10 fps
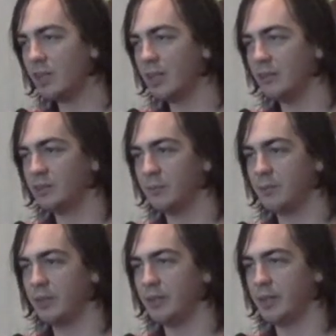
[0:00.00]
I have
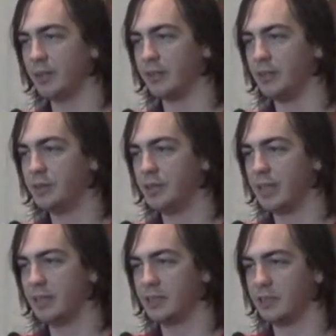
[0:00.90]
something good here. You should
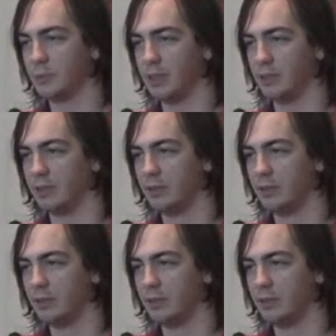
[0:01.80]
take this as well.